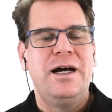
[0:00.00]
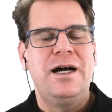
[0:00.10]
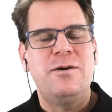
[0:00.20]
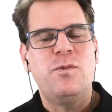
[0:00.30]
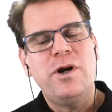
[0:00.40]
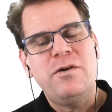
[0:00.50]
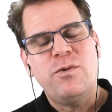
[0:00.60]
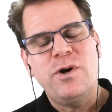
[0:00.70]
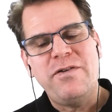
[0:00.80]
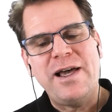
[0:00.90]
What
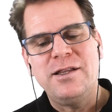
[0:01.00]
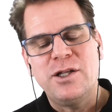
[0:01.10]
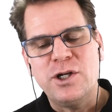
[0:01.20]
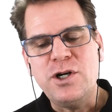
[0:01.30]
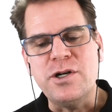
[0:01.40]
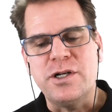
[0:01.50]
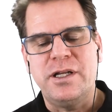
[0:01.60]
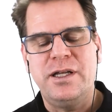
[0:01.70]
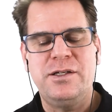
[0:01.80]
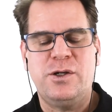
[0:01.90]
have I learned
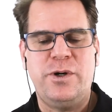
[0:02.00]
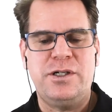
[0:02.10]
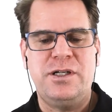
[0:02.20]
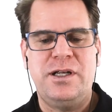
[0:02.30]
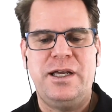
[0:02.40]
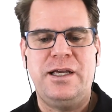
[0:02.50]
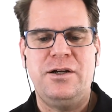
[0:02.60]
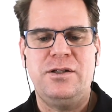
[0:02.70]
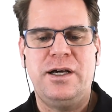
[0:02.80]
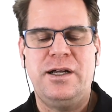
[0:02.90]
is a question I
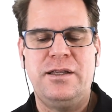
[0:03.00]
hear a lot.